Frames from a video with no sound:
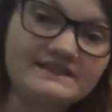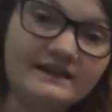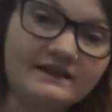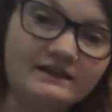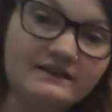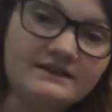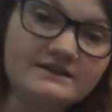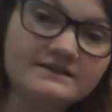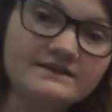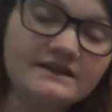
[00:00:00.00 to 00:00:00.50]

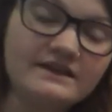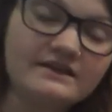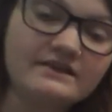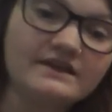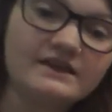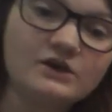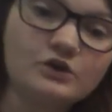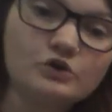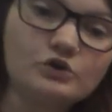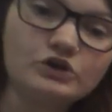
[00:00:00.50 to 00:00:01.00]
tell us
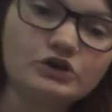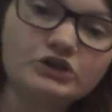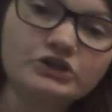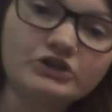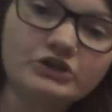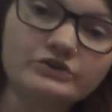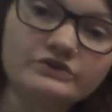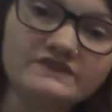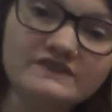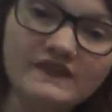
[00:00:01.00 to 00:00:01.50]
that quarter
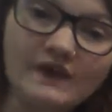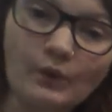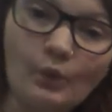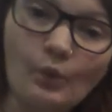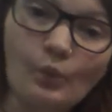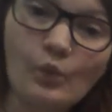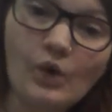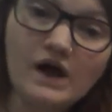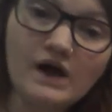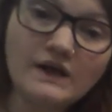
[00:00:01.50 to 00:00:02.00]
notes
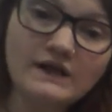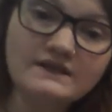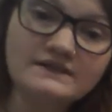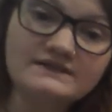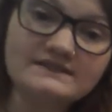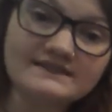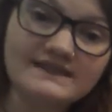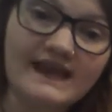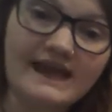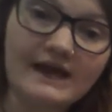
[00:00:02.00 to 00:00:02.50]
get
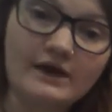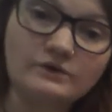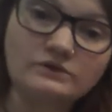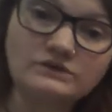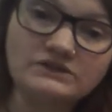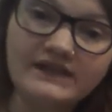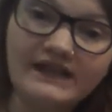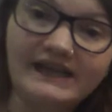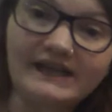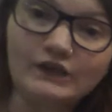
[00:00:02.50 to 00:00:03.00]
one
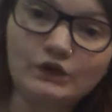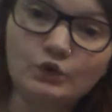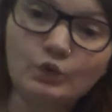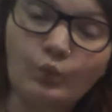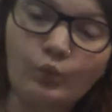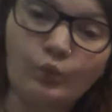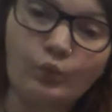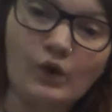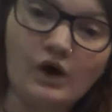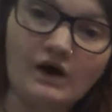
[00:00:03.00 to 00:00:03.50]
sound and
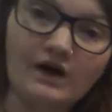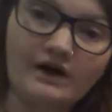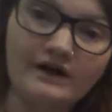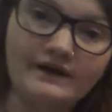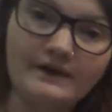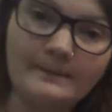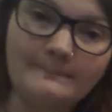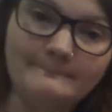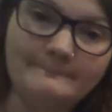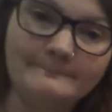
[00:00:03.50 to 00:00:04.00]

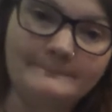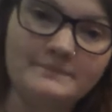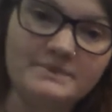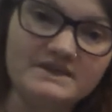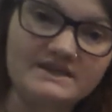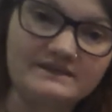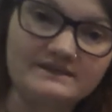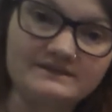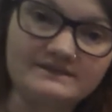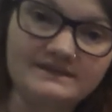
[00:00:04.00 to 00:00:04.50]
one
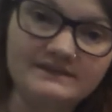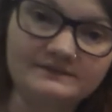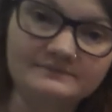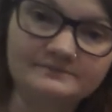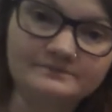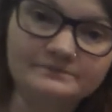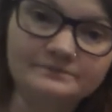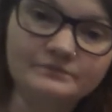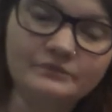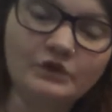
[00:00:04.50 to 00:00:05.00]
beat.
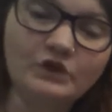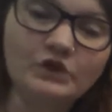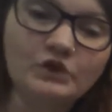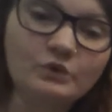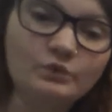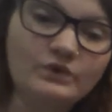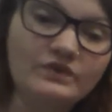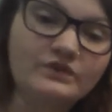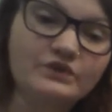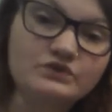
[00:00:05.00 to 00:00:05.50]

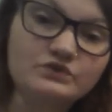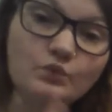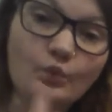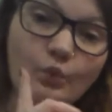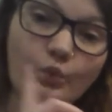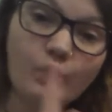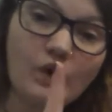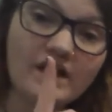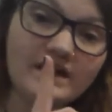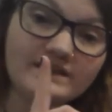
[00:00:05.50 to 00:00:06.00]
When there's
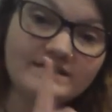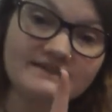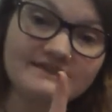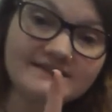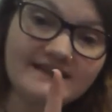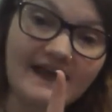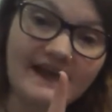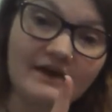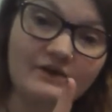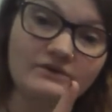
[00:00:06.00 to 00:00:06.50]
one
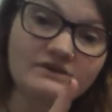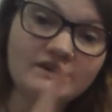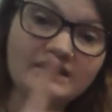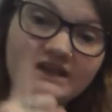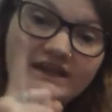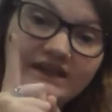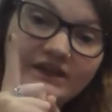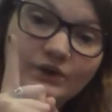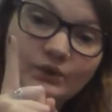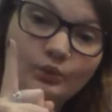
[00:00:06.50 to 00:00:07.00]
sound
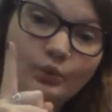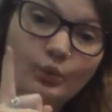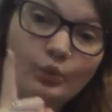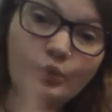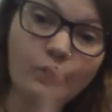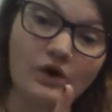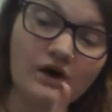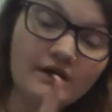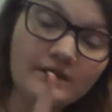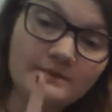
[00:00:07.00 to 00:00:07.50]

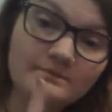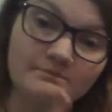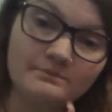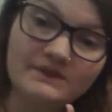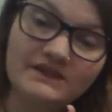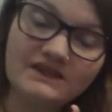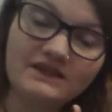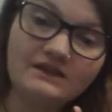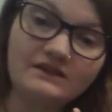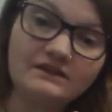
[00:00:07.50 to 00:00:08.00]
and one
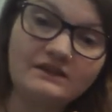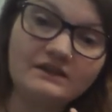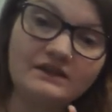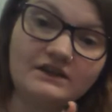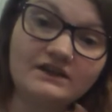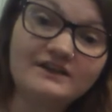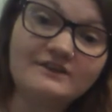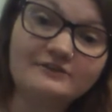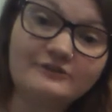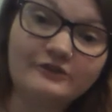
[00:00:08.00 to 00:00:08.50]
beat
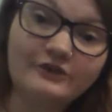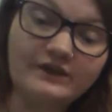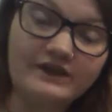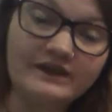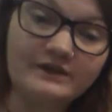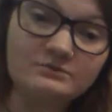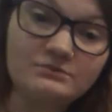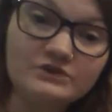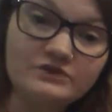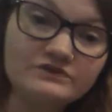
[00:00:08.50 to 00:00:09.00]

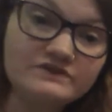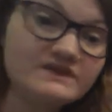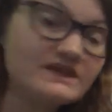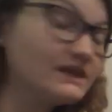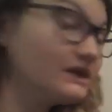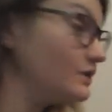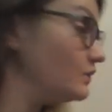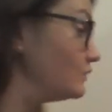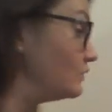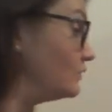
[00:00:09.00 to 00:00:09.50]
in
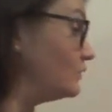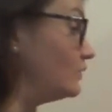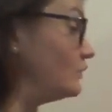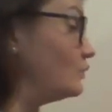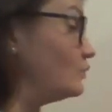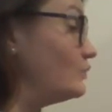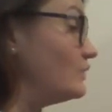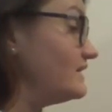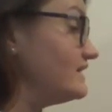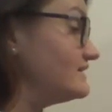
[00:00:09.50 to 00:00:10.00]
music,
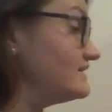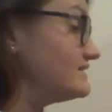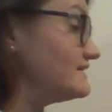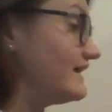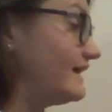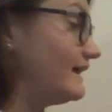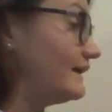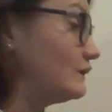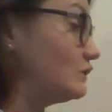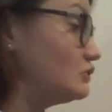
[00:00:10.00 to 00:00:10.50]
we
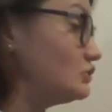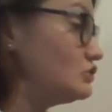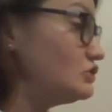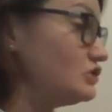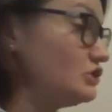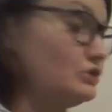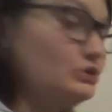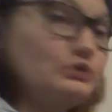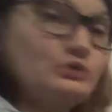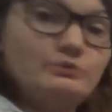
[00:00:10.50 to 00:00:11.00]
say
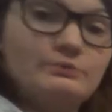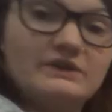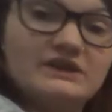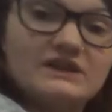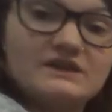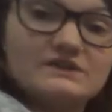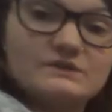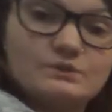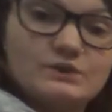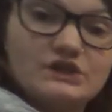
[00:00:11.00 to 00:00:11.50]
do
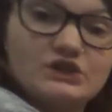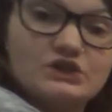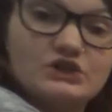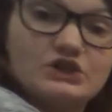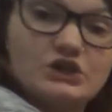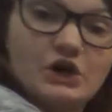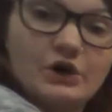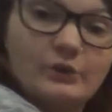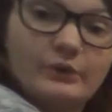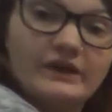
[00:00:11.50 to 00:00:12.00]
because we
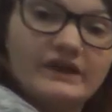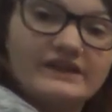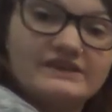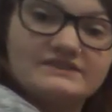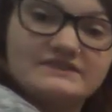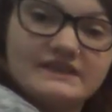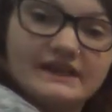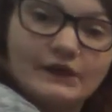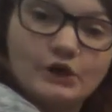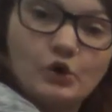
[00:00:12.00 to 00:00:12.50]
know
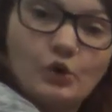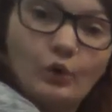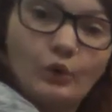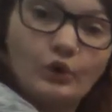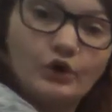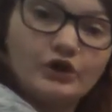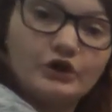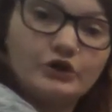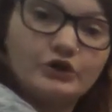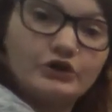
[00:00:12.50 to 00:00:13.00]
it's a
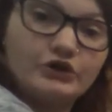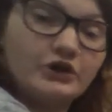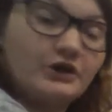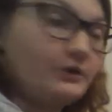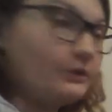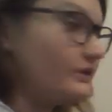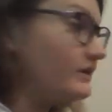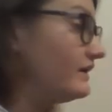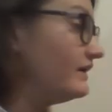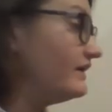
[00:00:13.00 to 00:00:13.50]
quarter
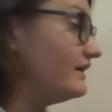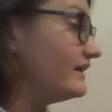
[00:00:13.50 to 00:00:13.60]
note